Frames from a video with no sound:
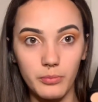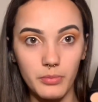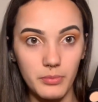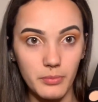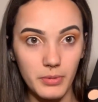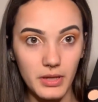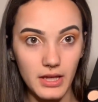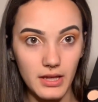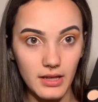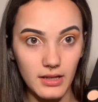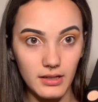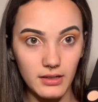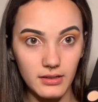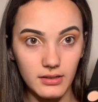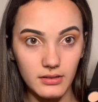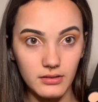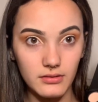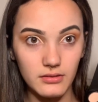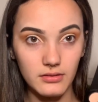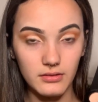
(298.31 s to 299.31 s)
B.
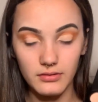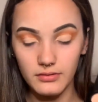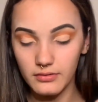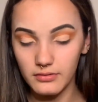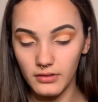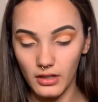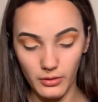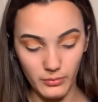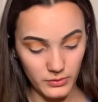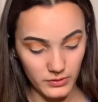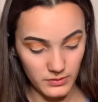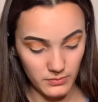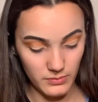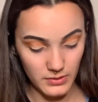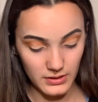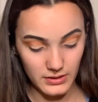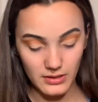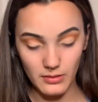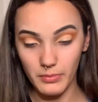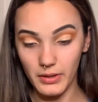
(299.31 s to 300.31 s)
I almost
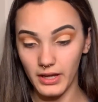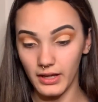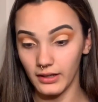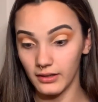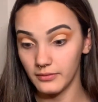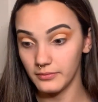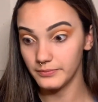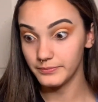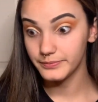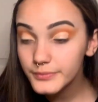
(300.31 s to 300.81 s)
missed the pan.